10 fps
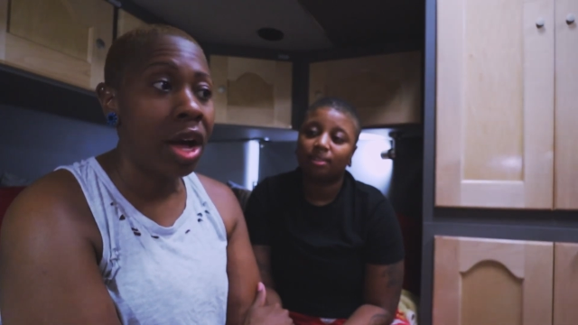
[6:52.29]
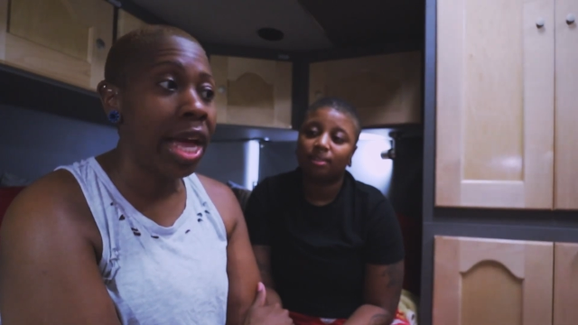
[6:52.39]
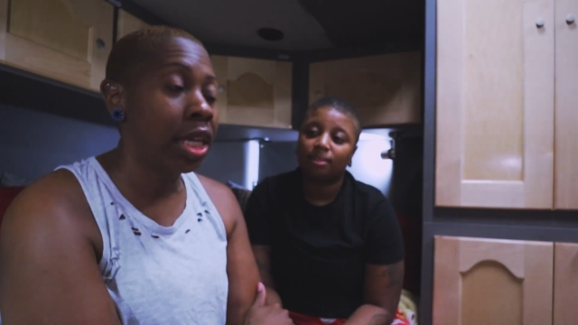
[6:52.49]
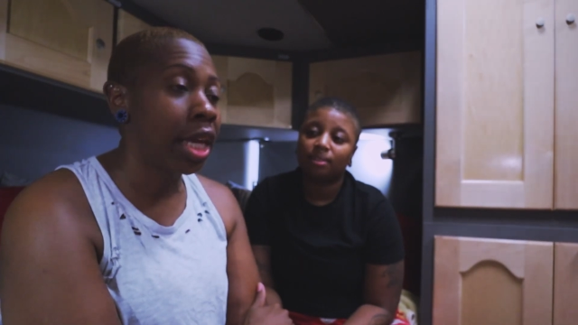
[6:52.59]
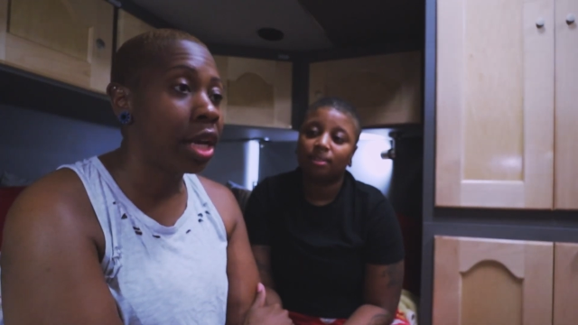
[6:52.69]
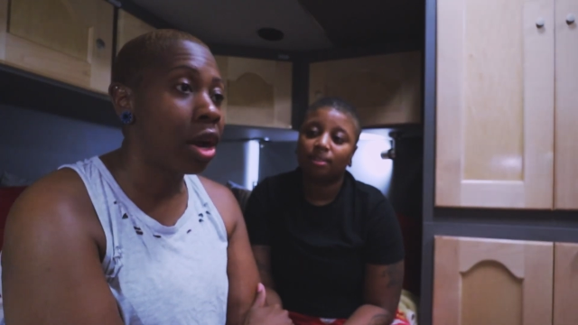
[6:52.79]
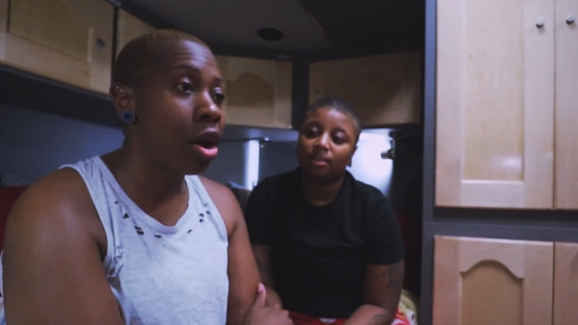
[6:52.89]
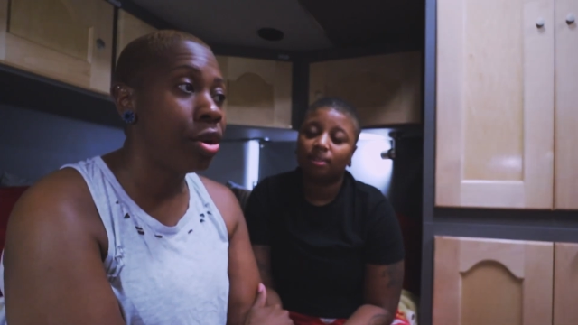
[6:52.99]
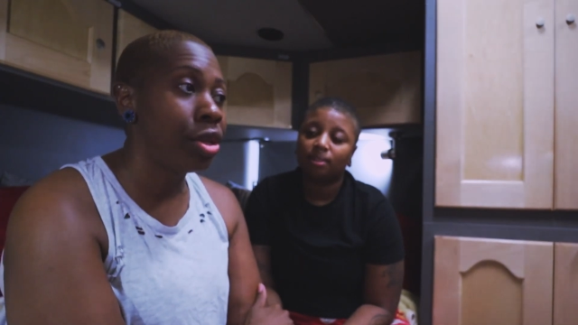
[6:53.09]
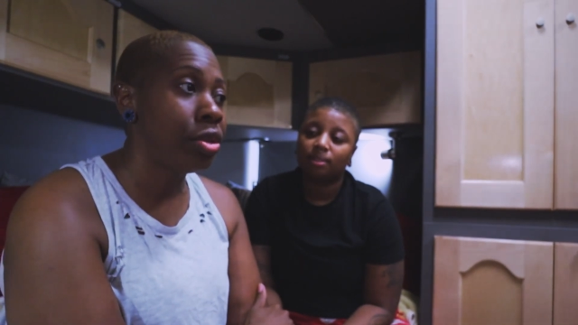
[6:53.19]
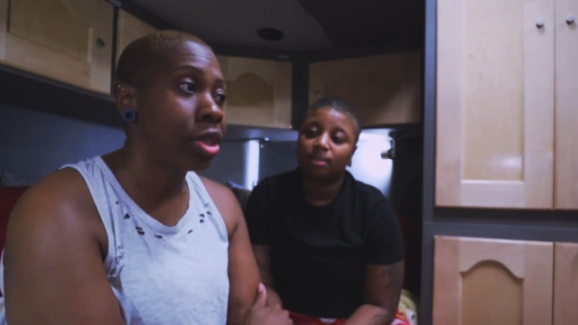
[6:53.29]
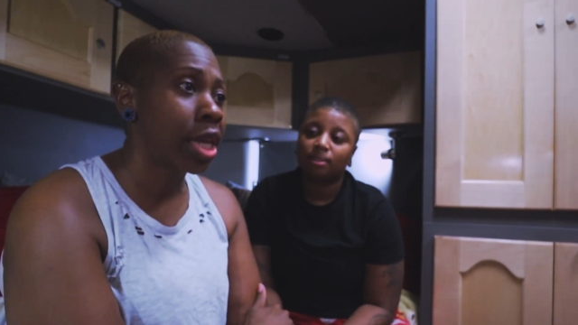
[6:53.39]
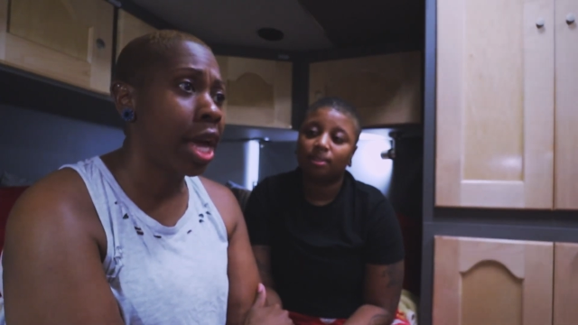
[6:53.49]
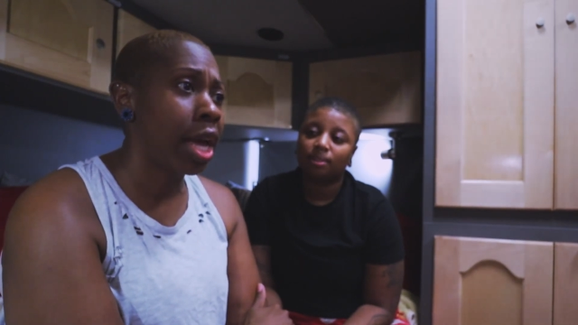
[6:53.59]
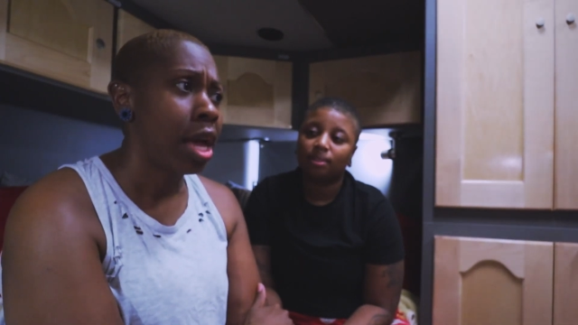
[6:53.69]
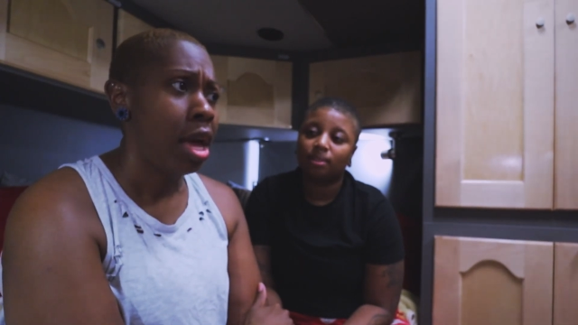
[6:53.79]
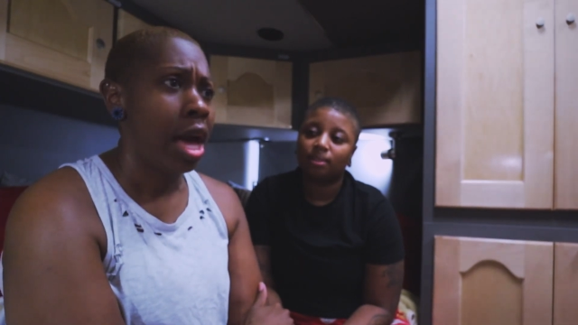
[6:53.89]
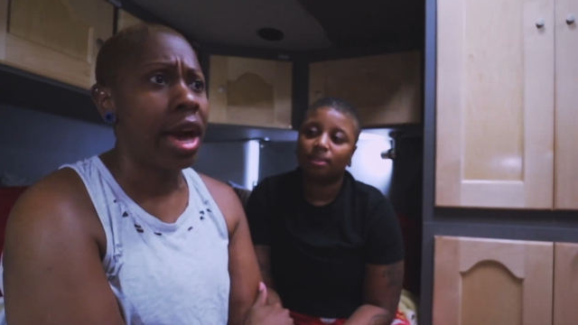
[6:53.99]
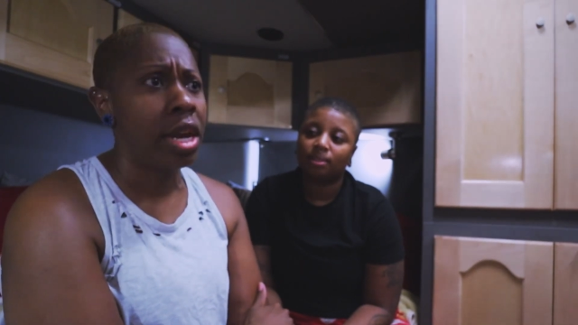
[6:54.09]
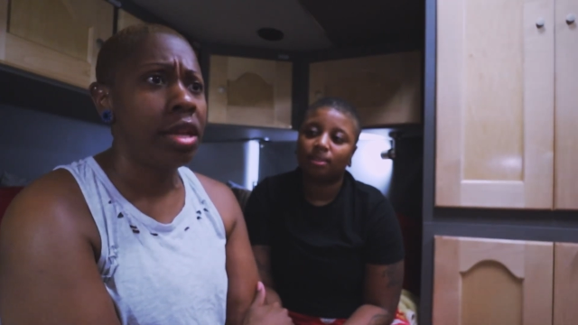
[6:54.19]
Speaker 1: And later on you say,
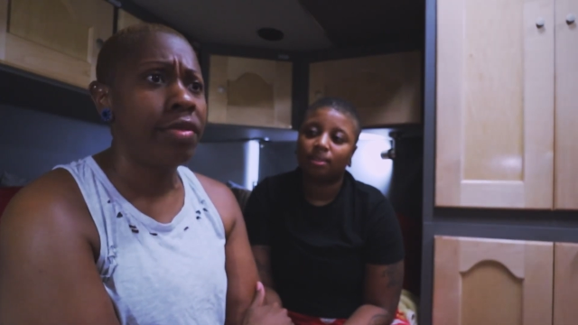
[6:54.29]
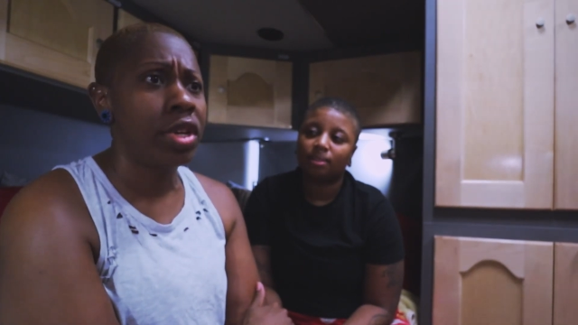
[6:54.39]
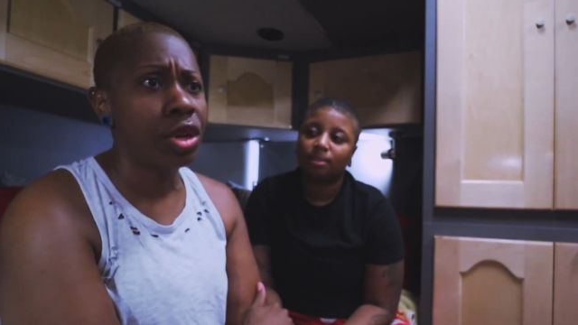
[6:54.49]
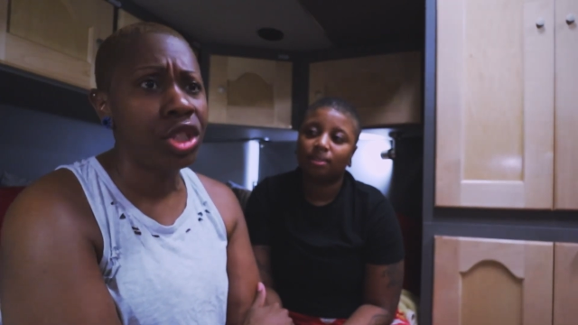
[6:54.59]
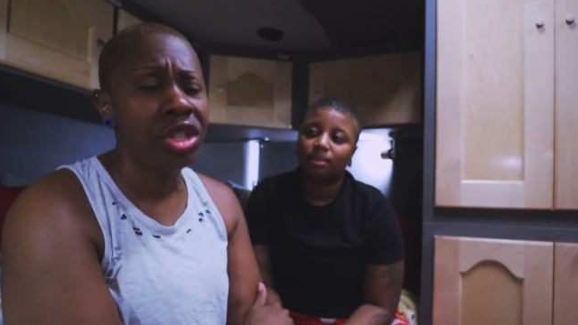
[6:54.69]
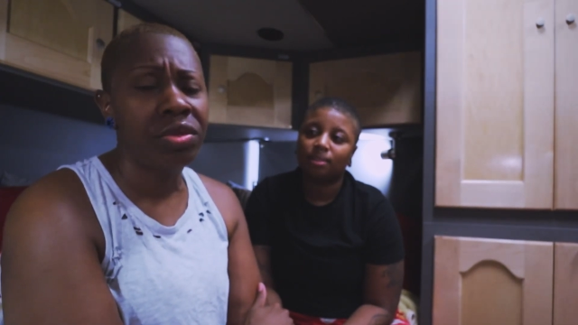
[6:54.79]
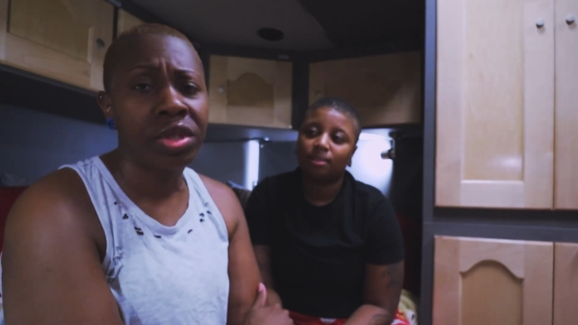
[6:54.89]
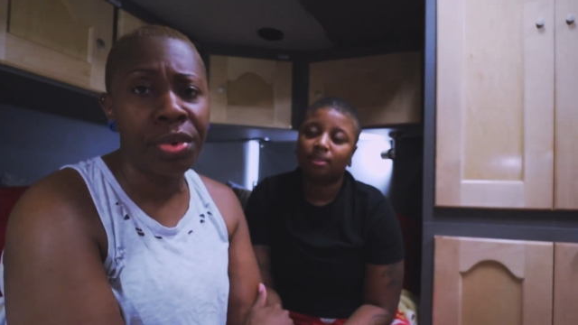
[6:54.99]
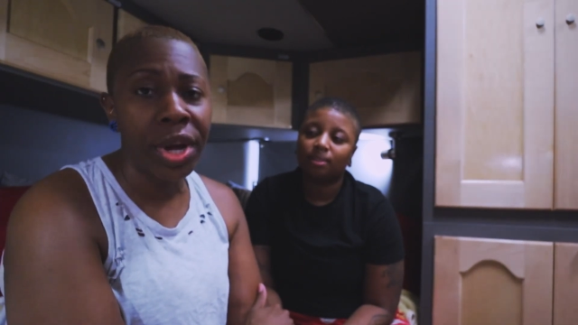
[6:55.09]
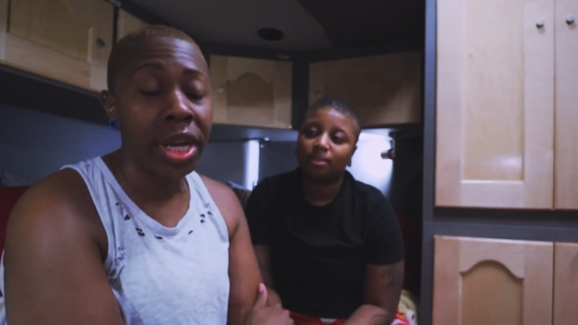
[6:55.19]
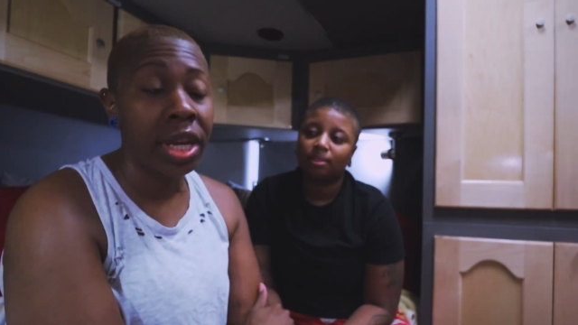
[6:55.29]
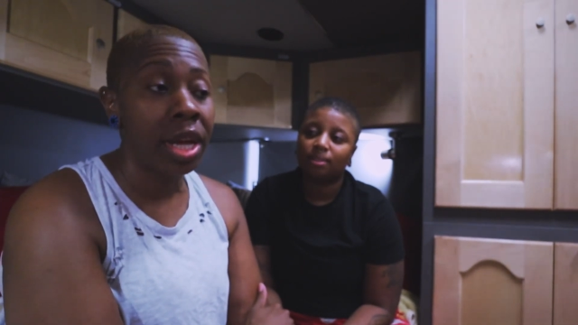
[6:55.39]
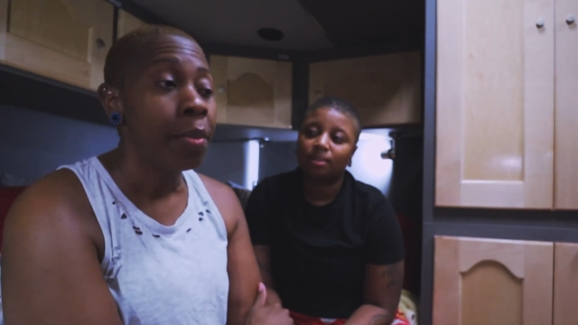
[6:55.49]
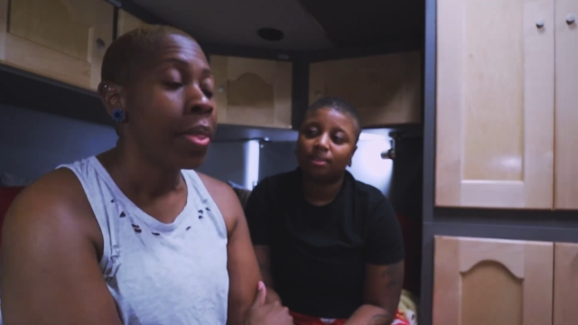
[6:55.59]
I didn't even know she was pregnant.